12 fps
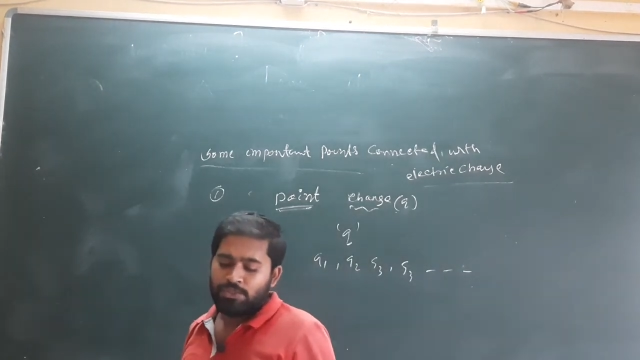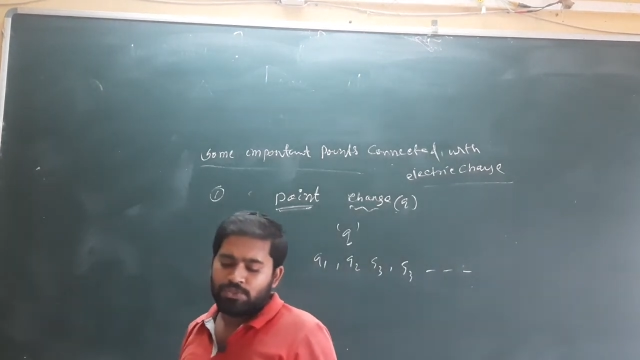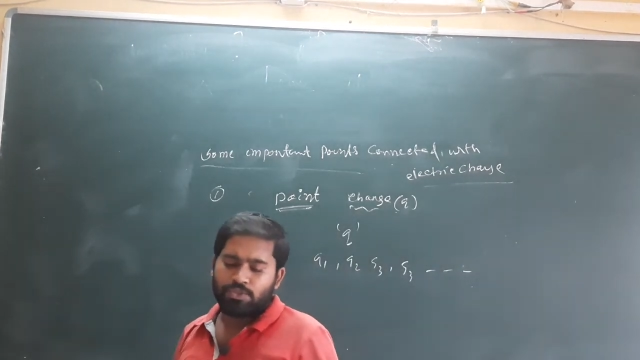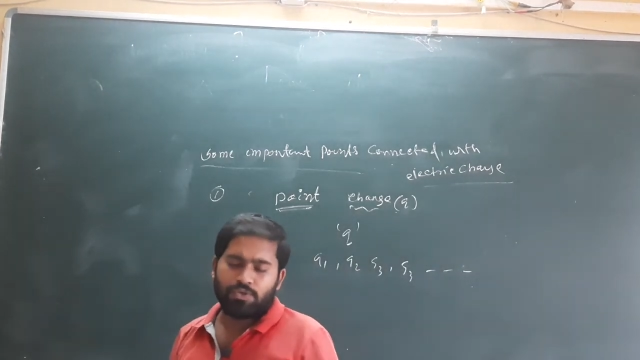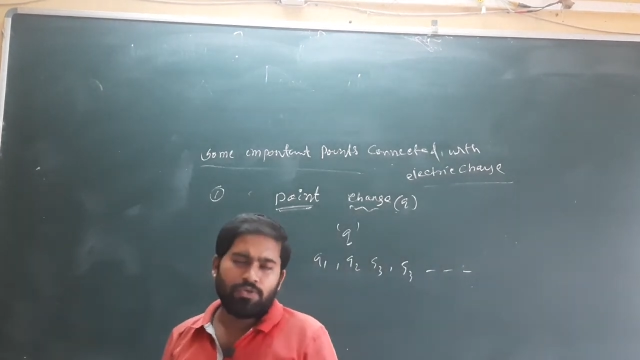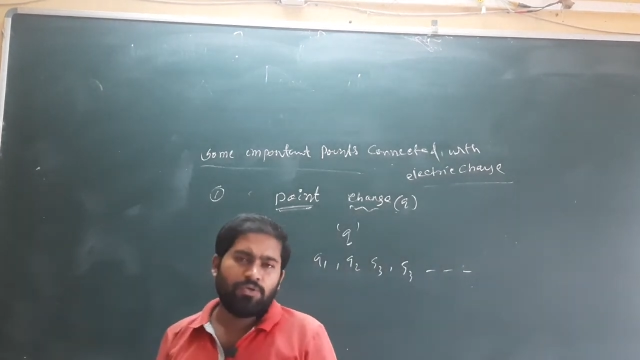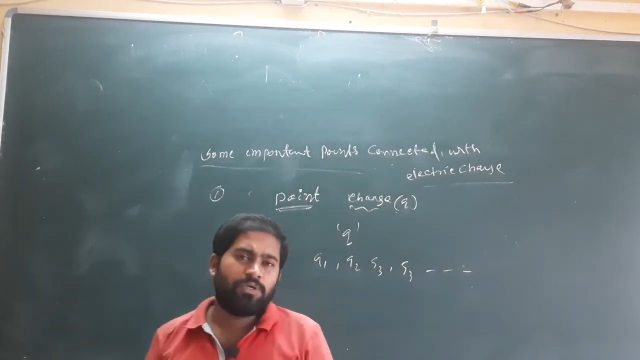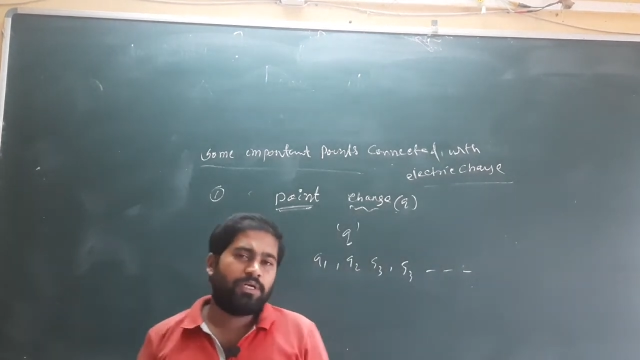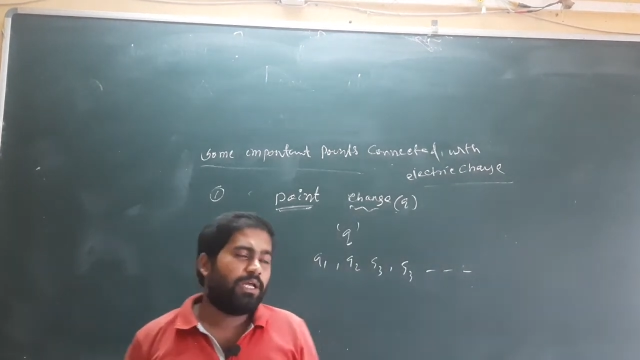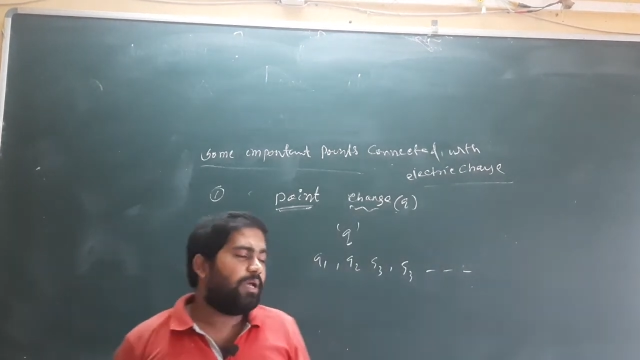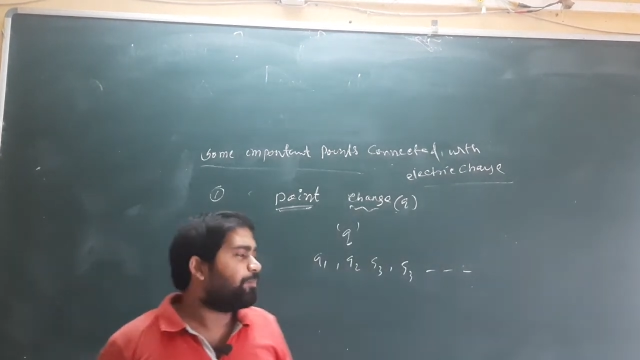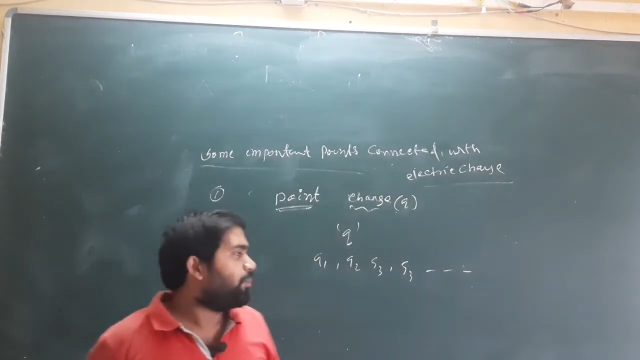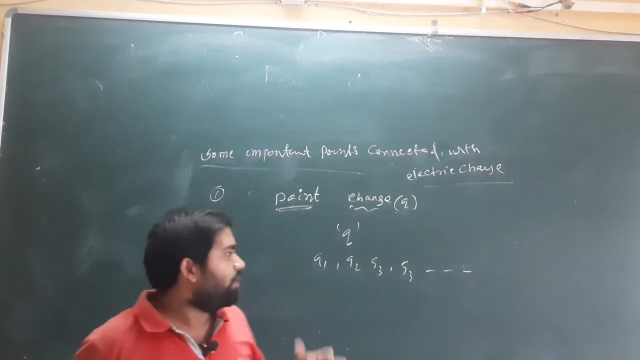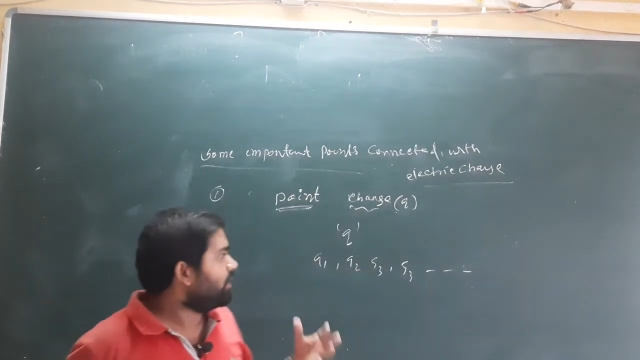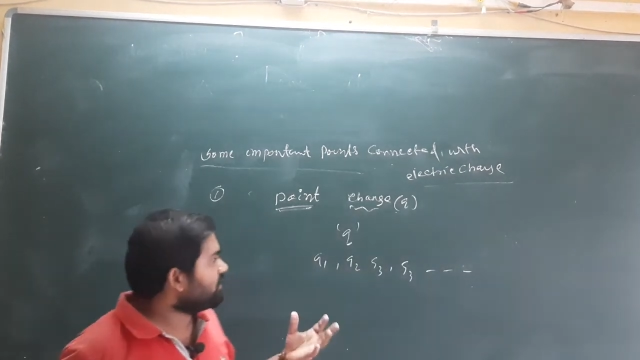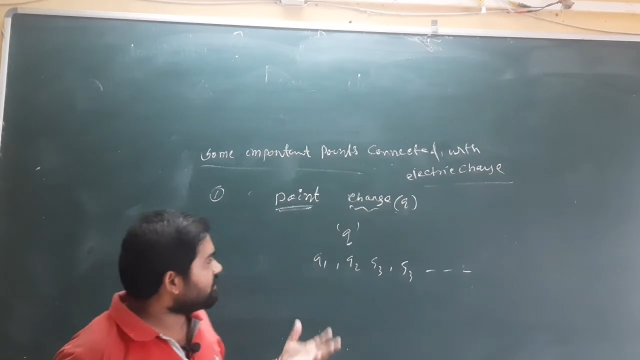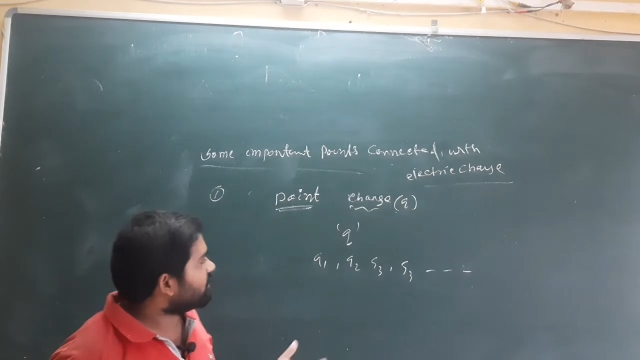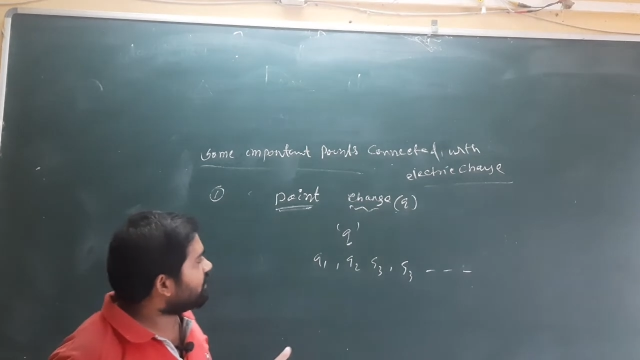So a
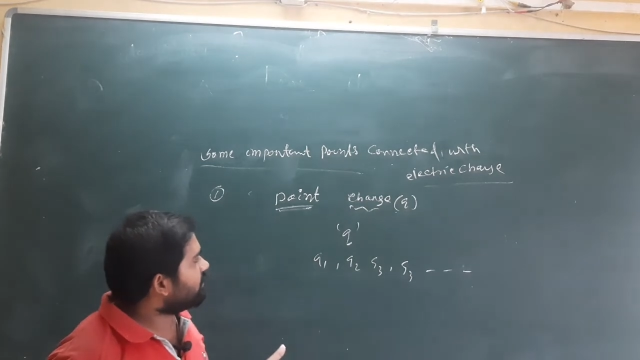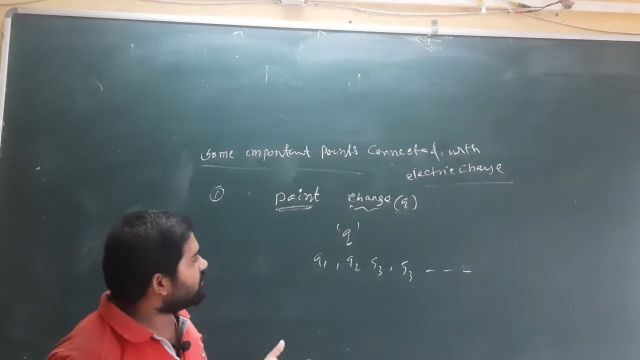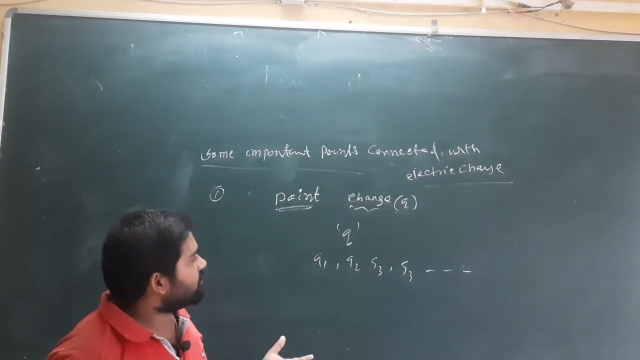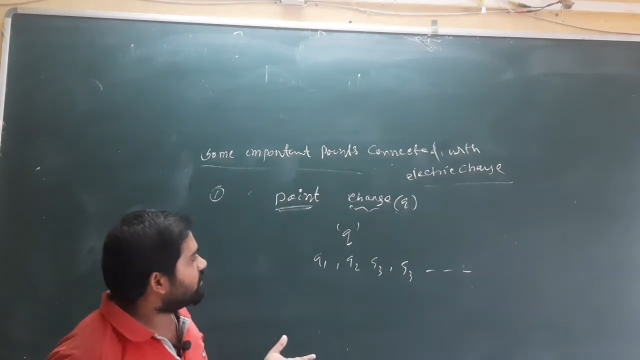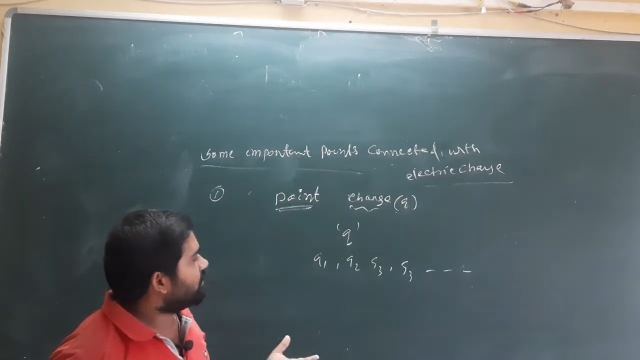point charge